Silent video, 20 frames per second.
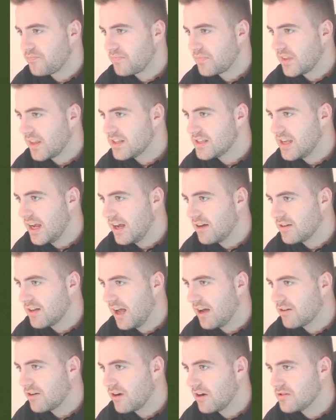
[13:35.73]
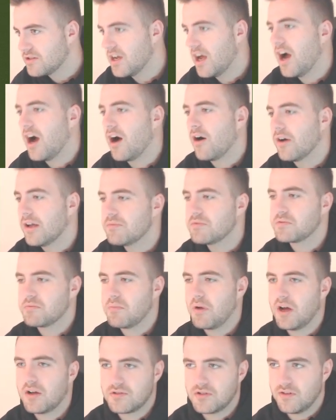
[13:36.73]
It's how close it... Oh, he was
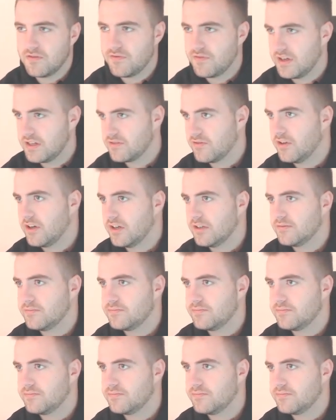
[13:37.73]
miles off. That's fine.